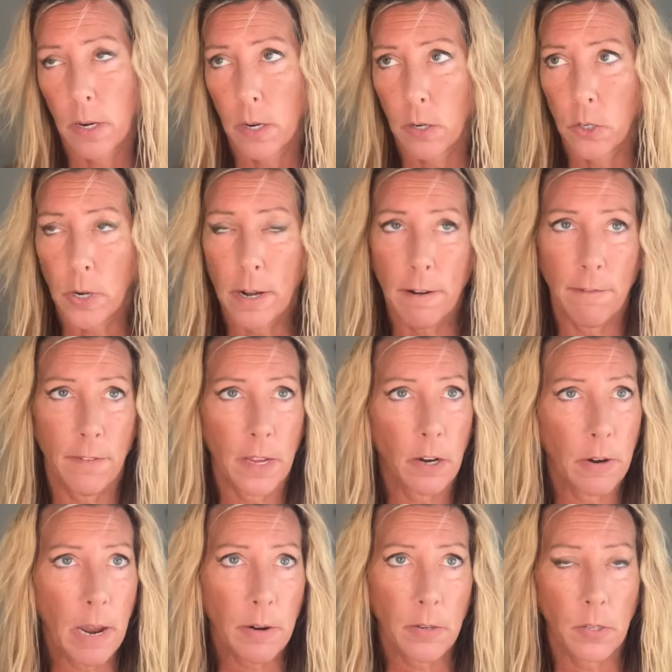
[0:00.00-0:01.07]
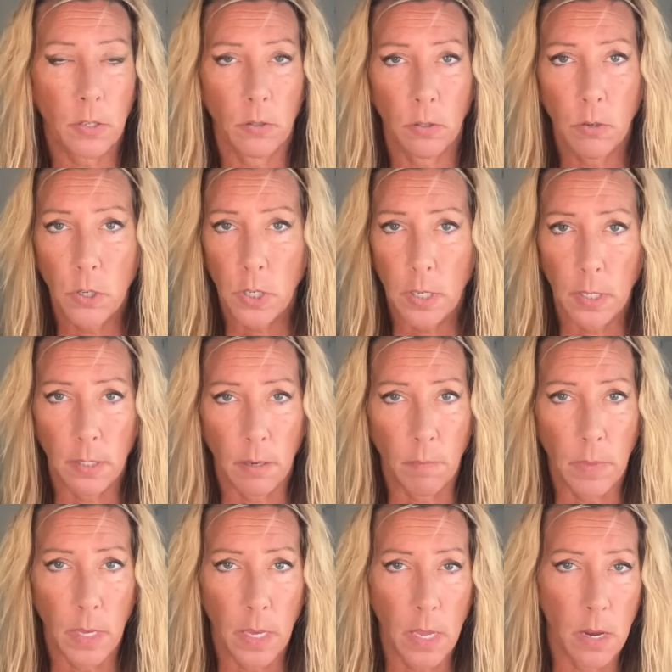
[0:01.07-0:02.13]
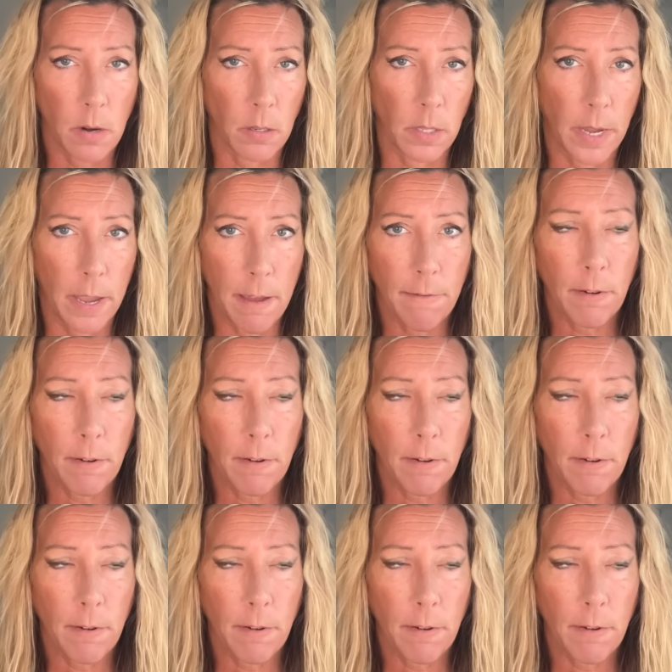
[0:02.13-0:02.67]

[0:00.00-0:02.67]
trying to figure out a solution to something in your life.